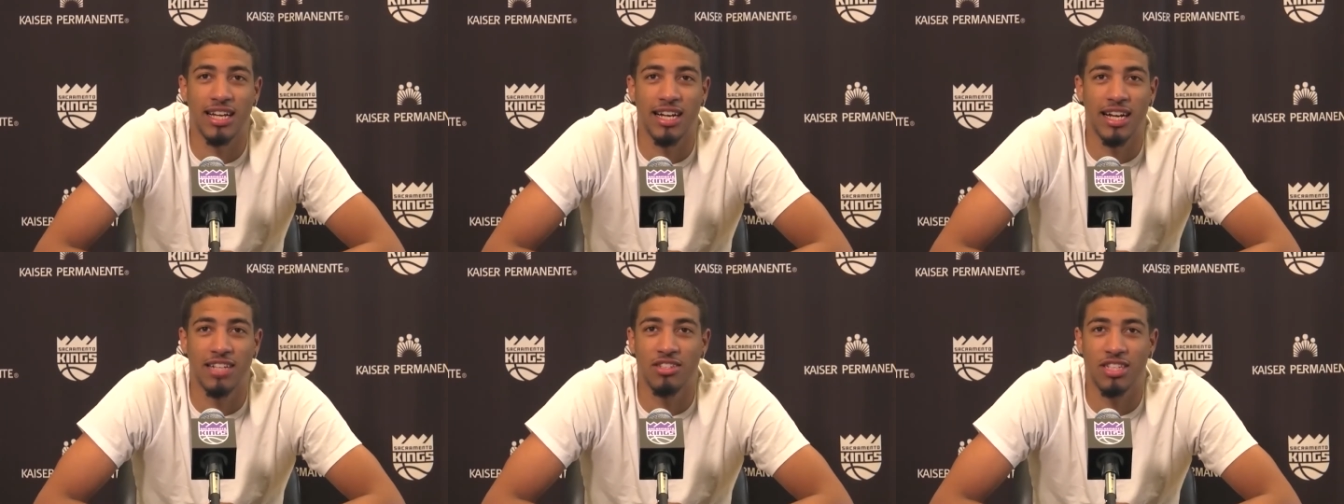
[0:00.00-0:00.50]
Uh,
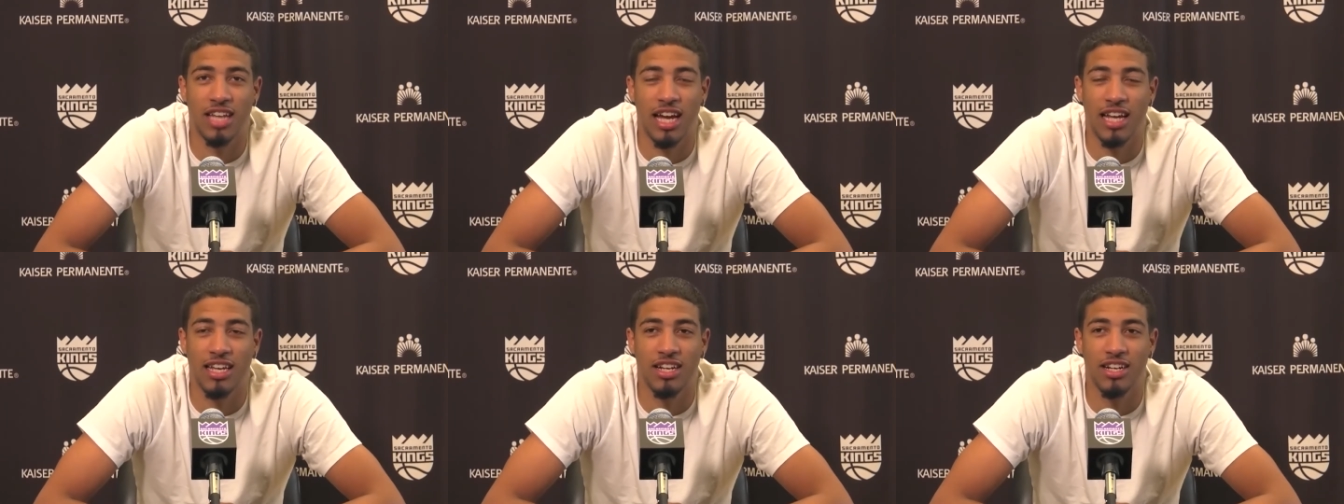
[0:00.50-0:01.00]
I just
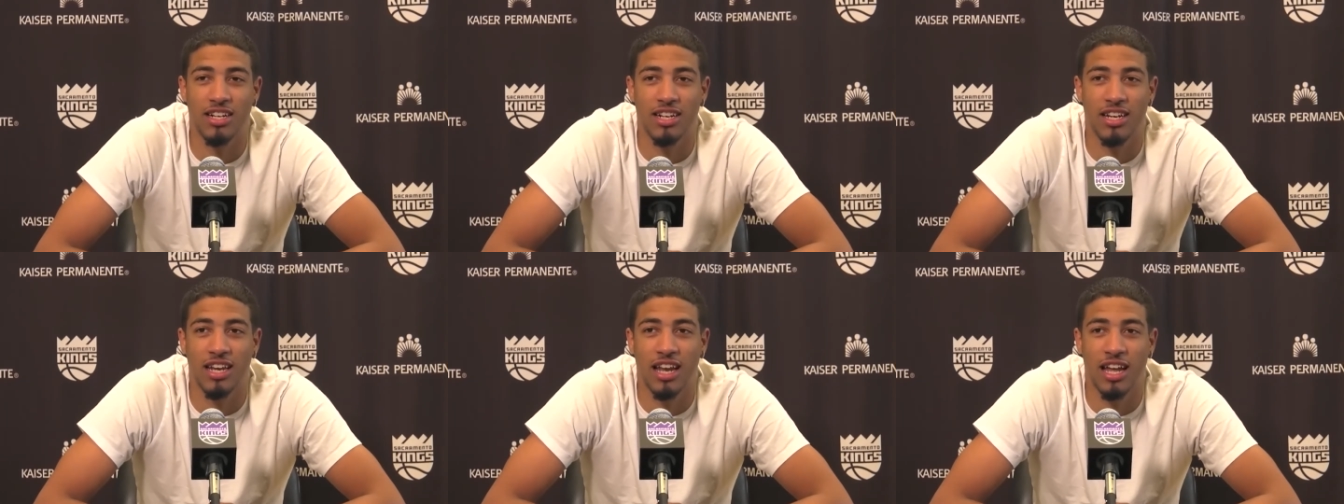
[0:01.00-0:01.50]
gotten here
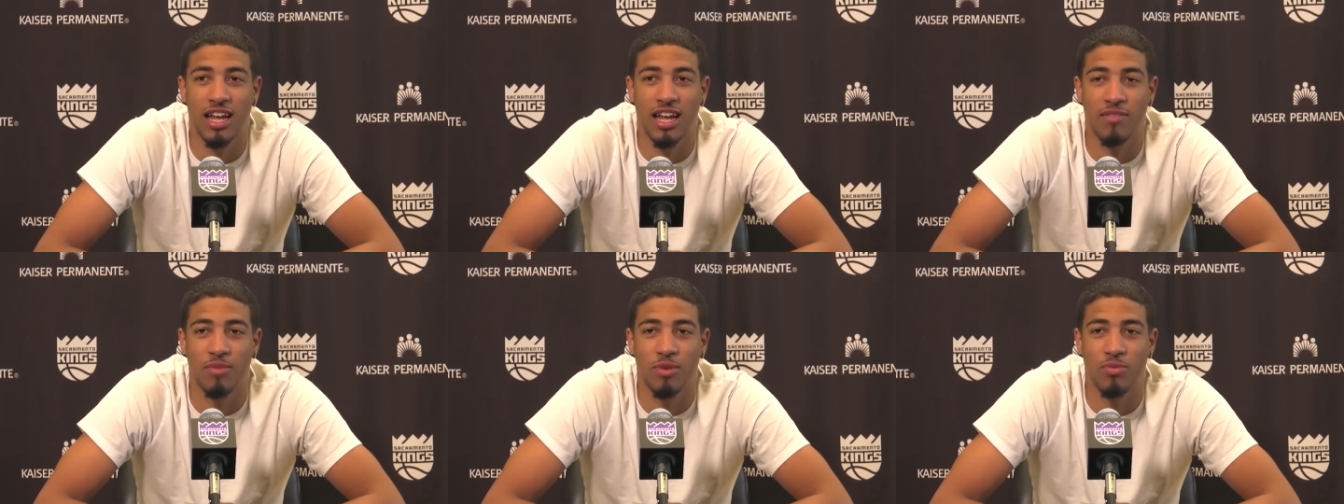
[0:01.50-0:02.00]
and
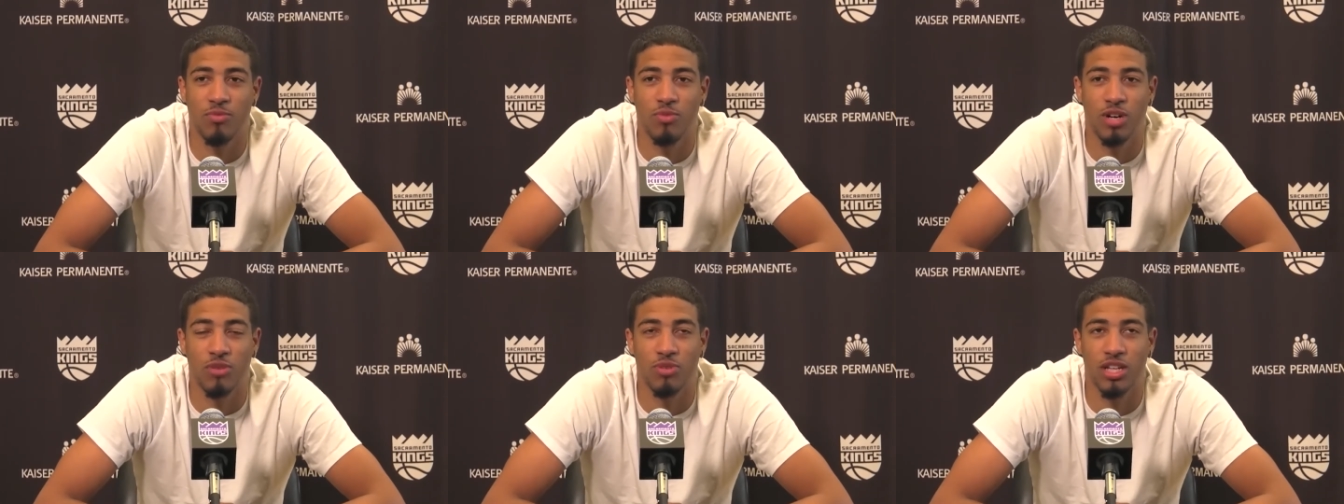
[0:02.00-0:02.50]
uh, I've been
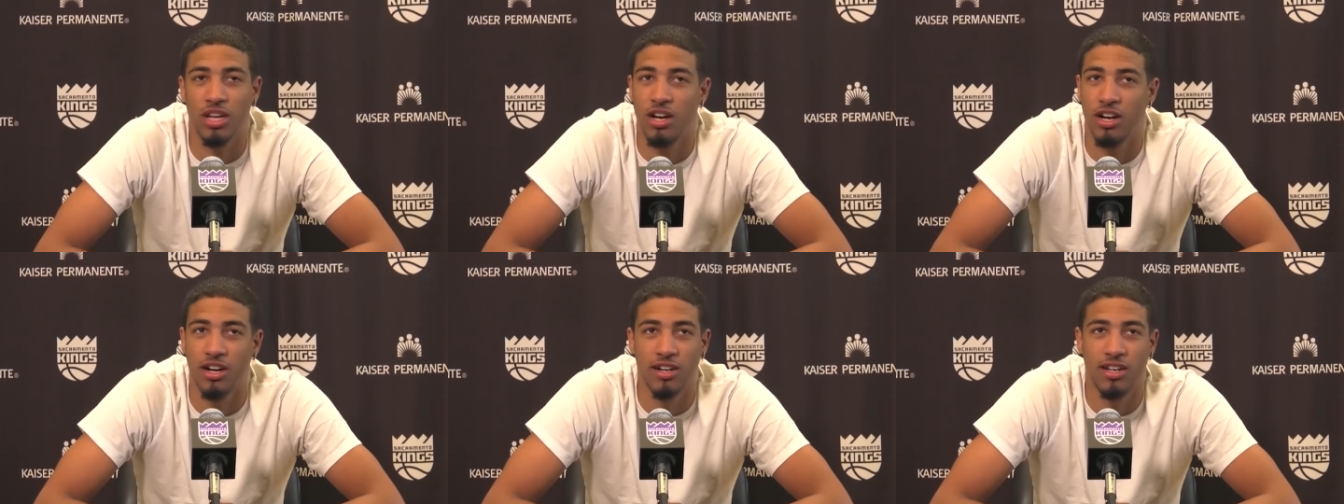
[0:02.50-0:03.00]
working really
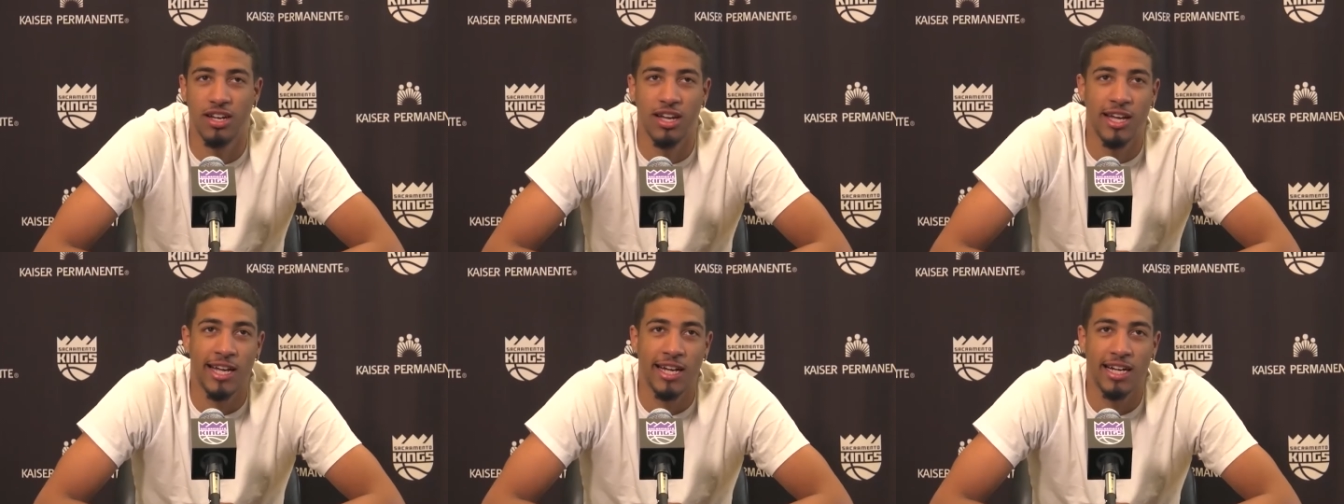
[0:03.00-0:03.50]
hard
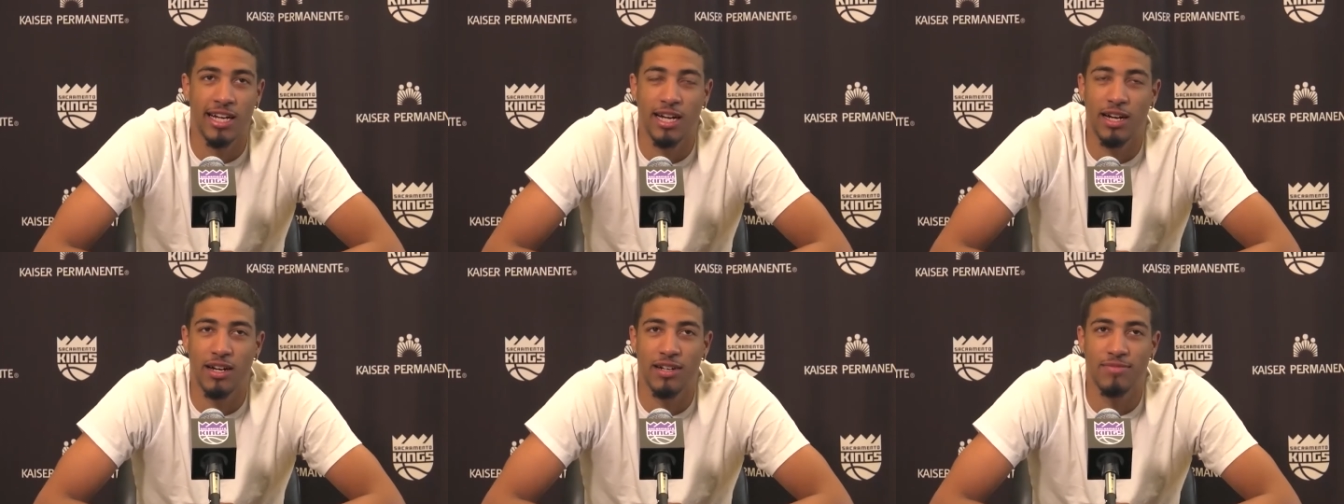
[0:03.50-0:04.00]

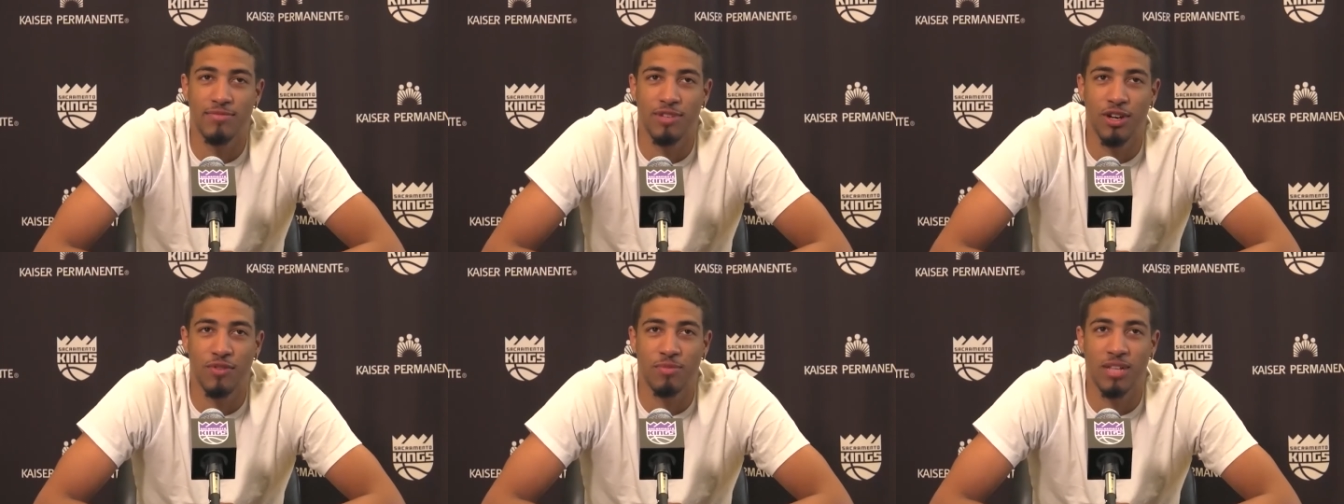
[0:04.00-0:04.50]
uh, you
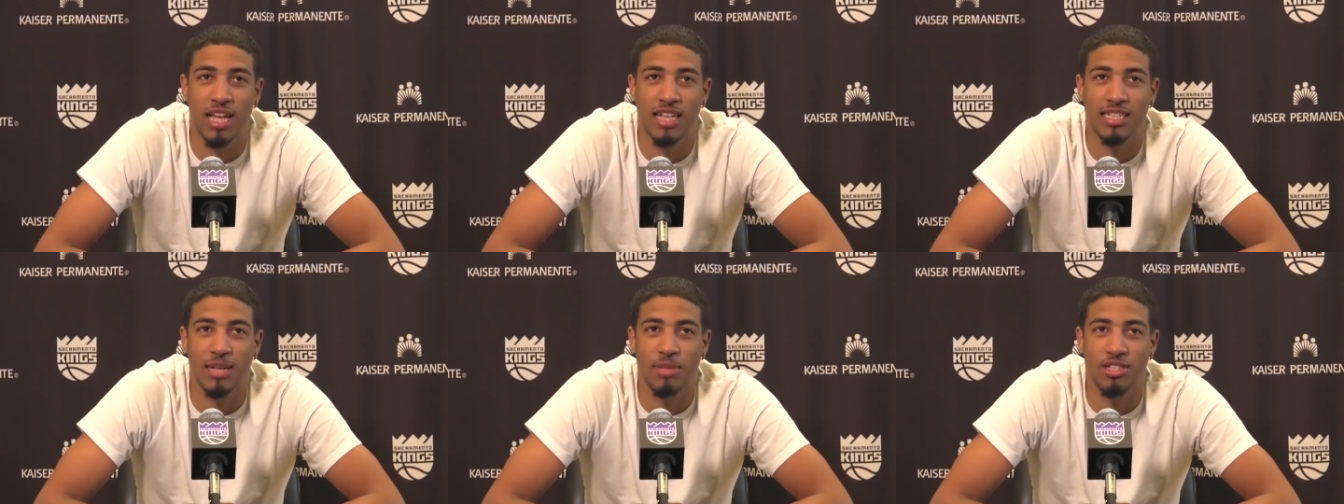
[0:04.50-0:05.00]
know, from the
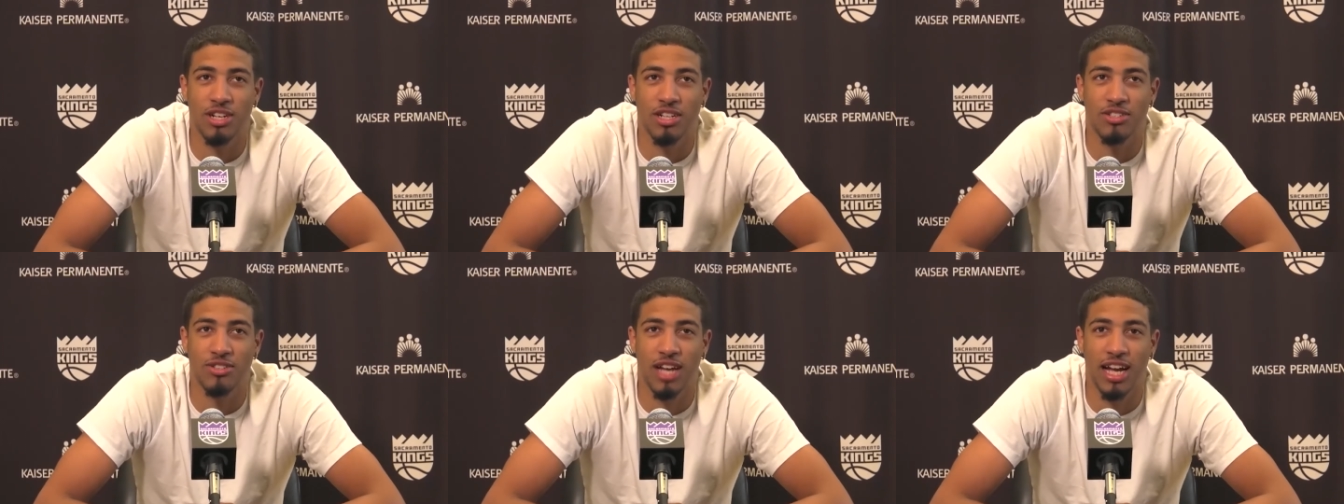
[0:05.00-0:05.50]
last time I
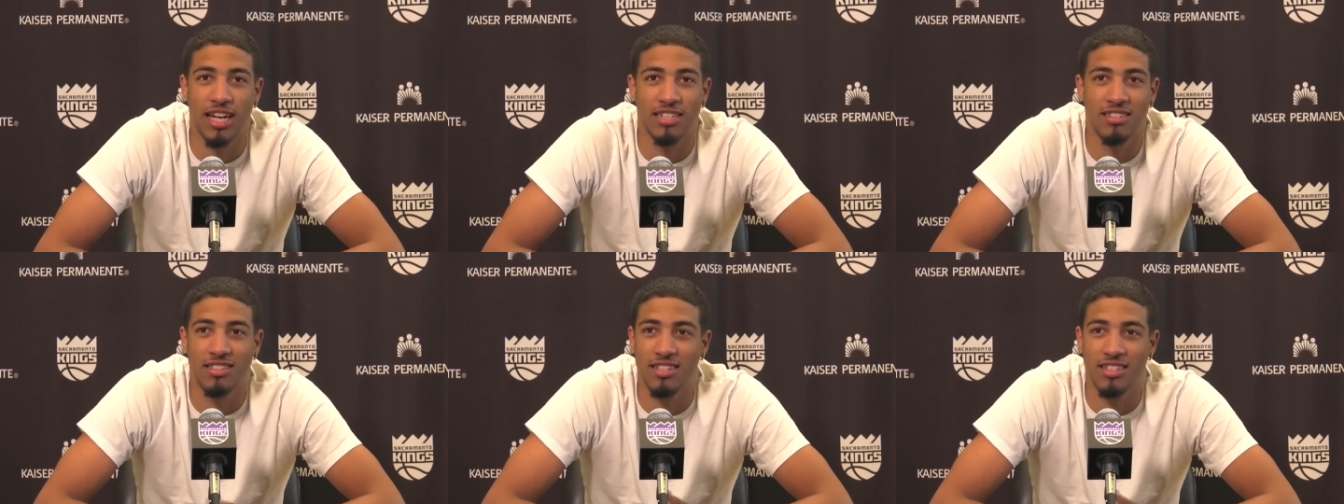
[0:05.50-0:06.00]
talked to you
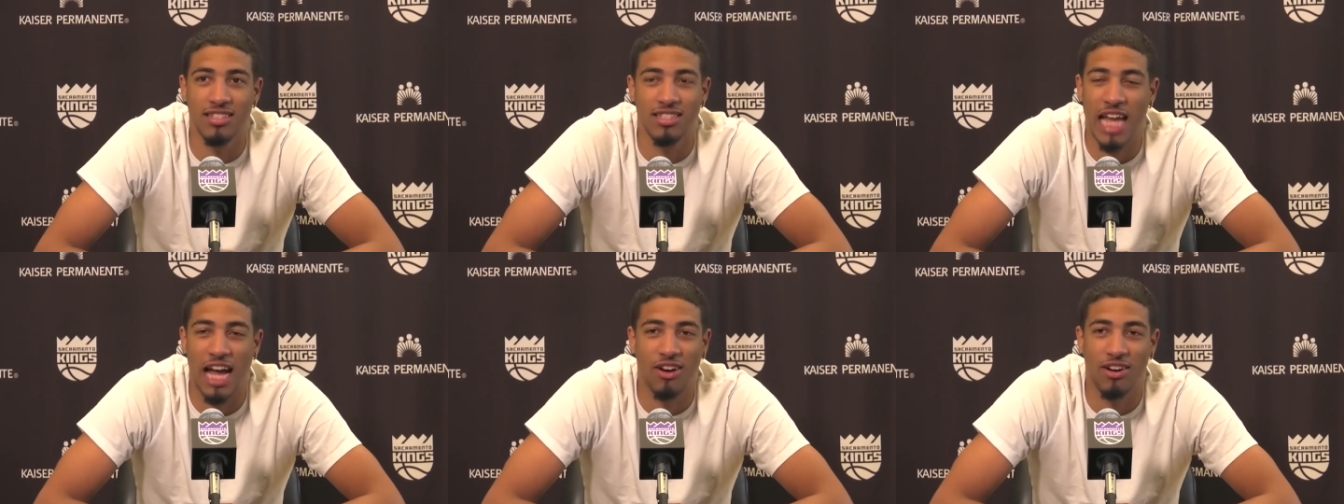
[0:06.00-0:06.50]
guys to
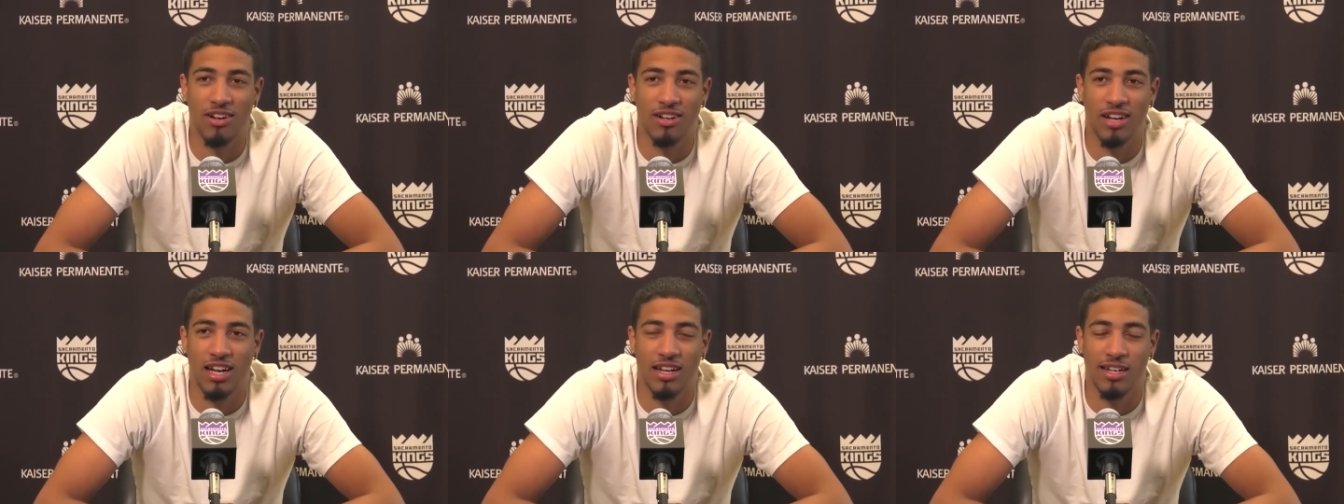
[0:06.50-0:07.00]
now, mm-hmm.